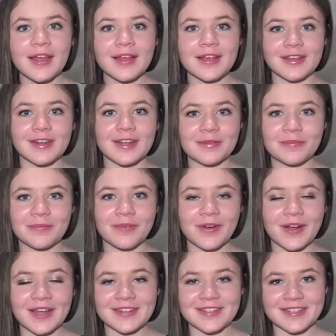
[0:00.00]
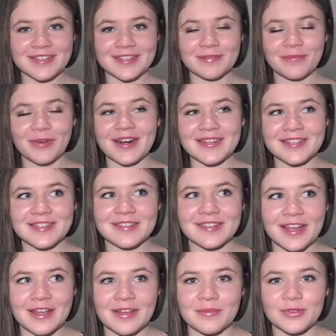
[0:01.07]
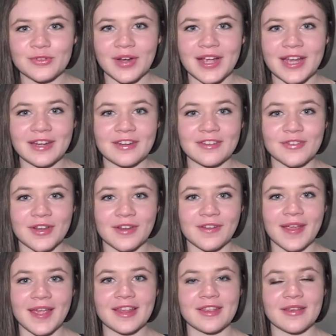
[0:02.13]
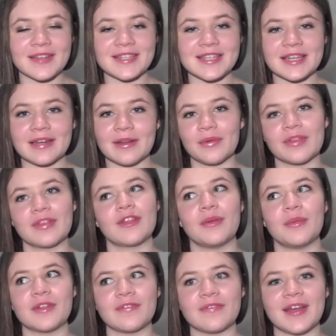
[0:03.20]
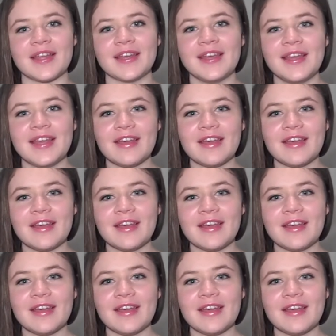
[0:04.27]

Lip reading: can I practice drying and straightening your hair? So I did, and it was so much fun.